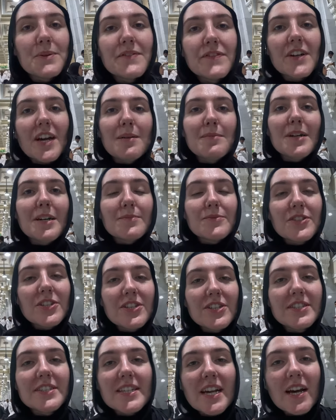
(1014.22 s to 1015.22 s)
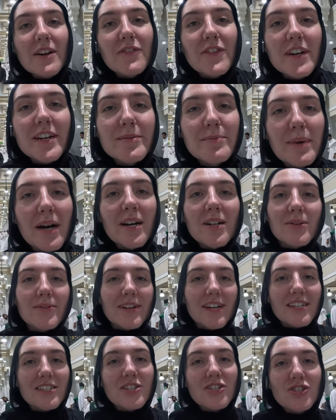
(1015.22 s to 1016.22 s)
We've come up to Safa and
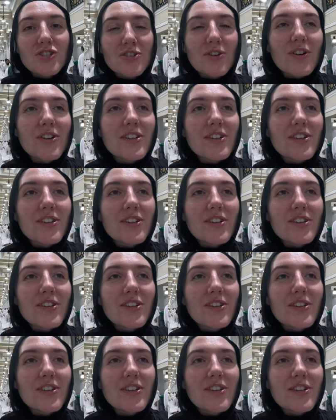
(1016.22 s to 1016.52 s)
Marwa to show